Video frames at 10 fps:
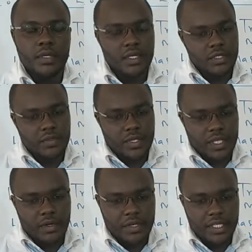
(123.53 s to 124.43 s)
during the
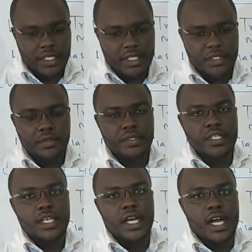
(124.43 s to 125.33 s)
holidays
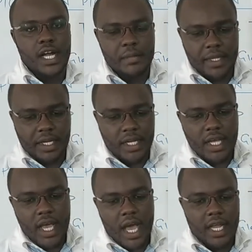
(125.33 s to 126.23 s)
using a camera,
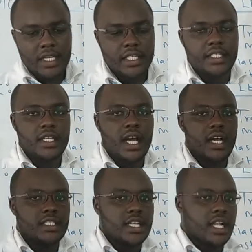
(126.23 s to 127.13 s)
and it
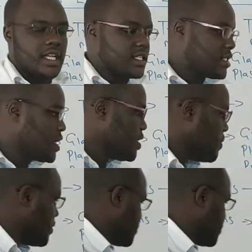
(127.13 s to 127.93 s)
has a lens. We also